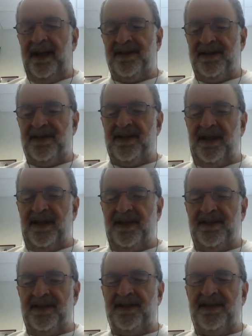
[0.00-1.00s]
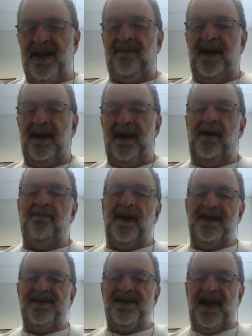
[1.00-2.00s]
agency, isn't stepping up
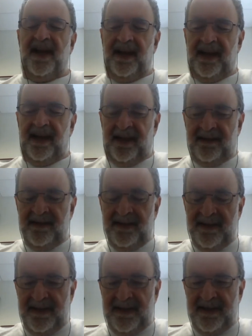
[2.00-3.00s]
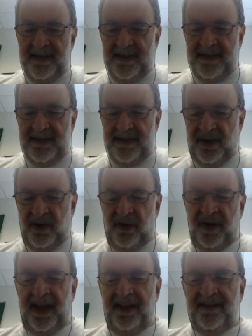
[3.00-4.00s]
and saying, you
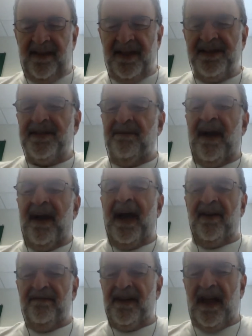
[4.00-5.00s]
need this amount of